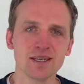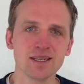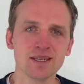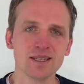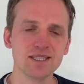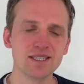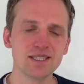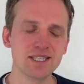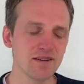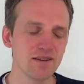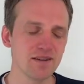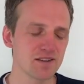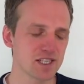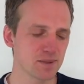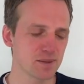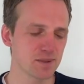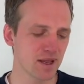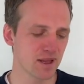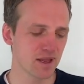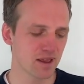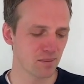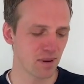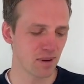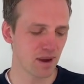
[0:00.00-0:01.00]
Dave
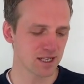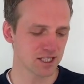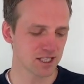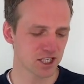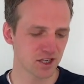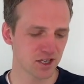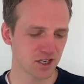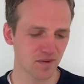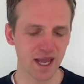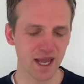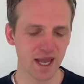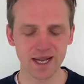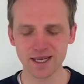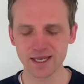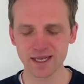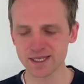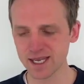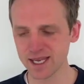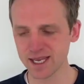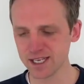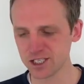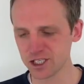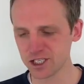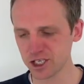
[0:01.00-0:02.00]
Smith, the pastor of
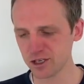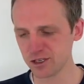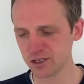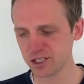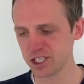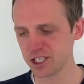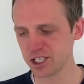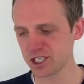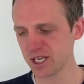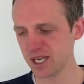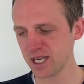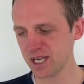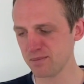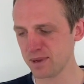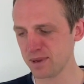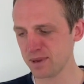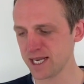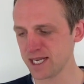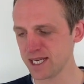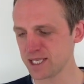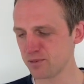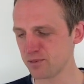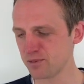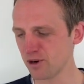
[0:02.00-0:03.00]
Kingsgate Church in
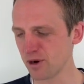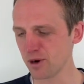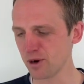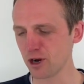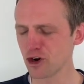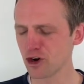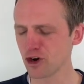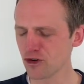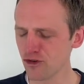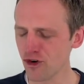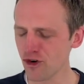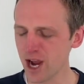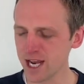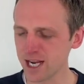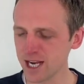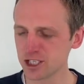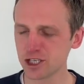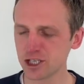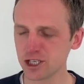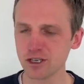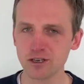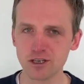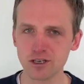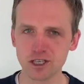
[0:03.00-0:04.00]
Peterborough, great
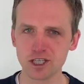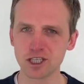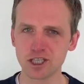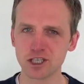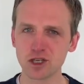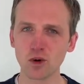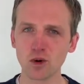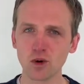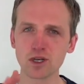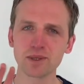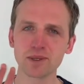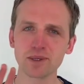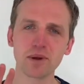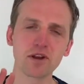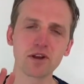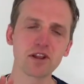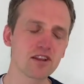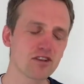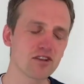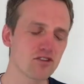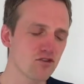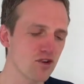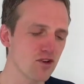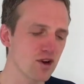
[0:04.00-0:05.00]
church, talks about
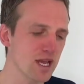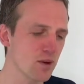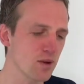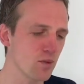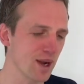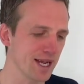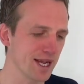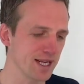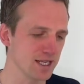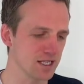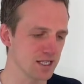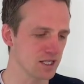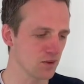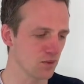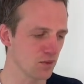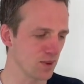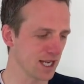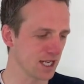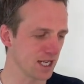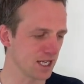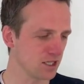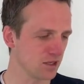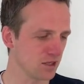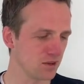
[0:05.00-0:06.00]
three ways that we
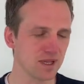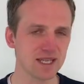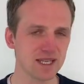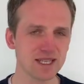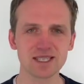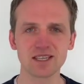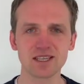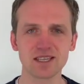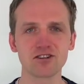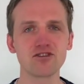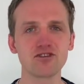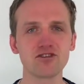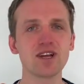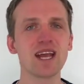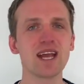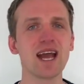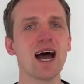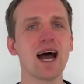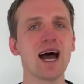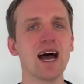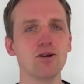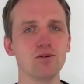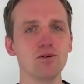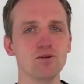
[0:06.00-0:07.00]
can do this, three
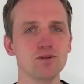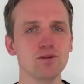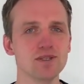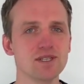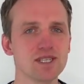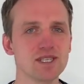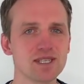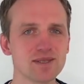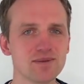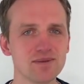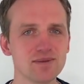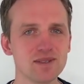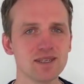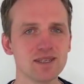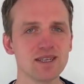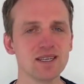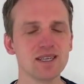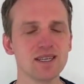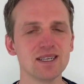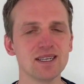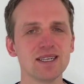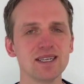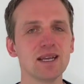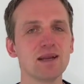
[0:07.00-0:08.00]
hows.
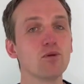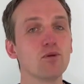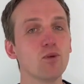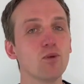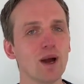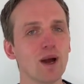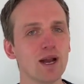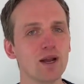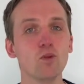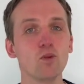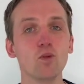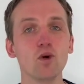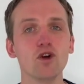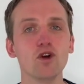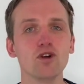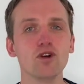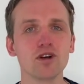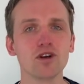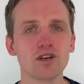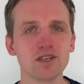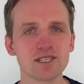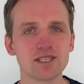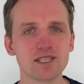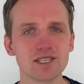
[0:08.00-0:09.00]
Number one,
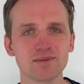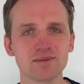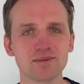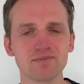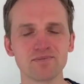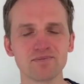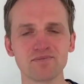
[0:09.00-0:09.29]
works.